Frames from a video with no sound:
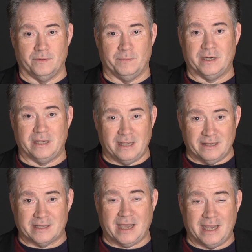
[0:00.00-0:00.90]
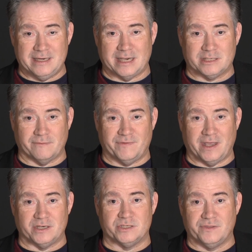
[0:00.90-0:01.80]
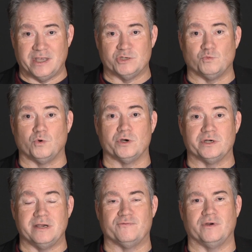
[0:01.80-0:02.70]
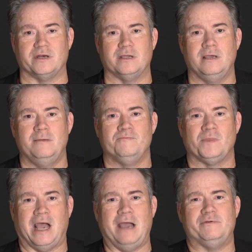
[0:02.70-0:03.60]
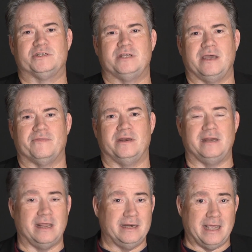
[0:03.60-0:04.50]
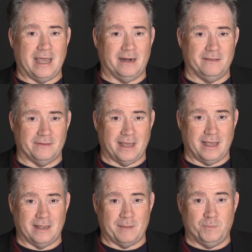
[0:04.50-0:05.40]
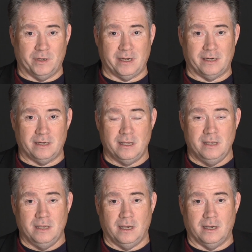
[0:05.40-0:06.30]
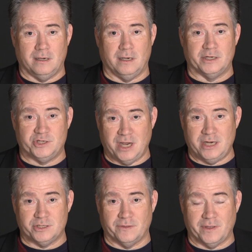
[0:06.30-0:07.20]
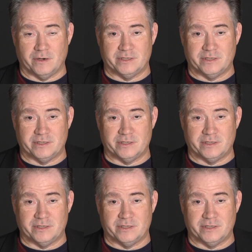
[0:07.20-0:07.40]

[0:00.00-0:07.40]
but in the context of things, things were different. I would say that in Indiana, they, they put in uh, a change in their